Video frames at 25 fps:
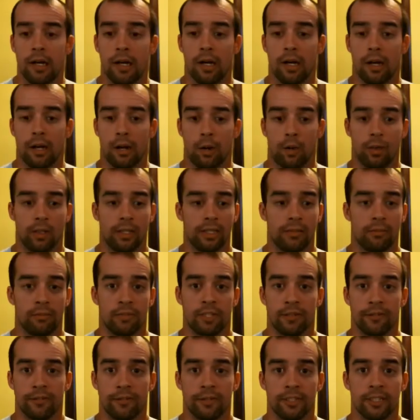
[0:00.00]
Only
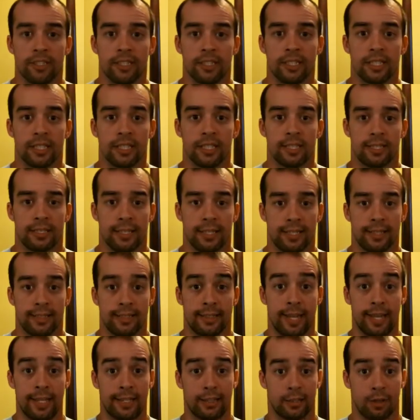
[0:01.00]
difference is that it
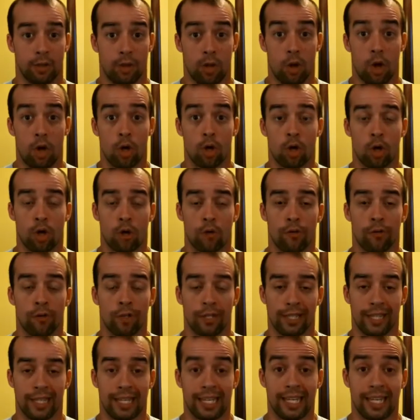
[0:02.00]
takes longer for
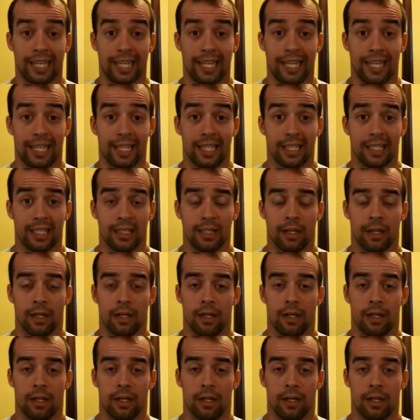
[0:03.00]
it to kick in.